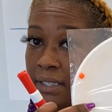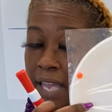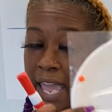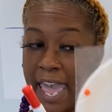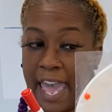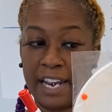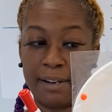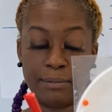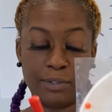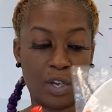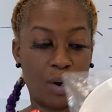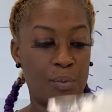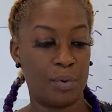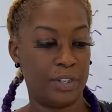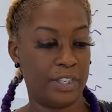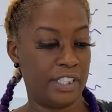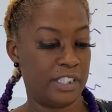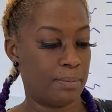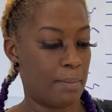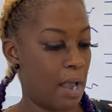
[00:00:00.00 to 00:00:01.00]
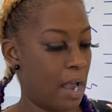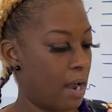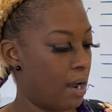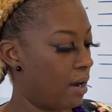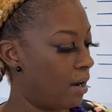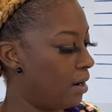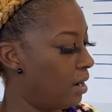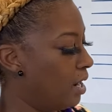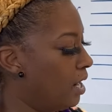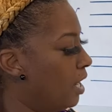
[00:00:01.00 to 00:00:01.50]
Atoms are really
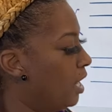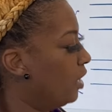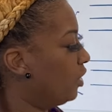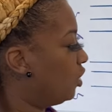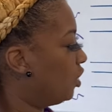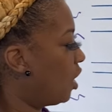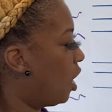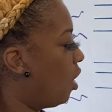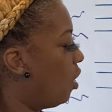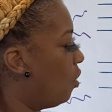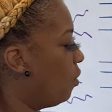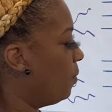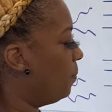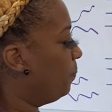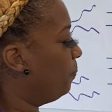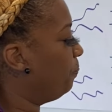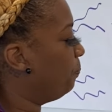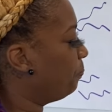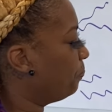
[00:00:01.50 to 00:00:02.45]
small. So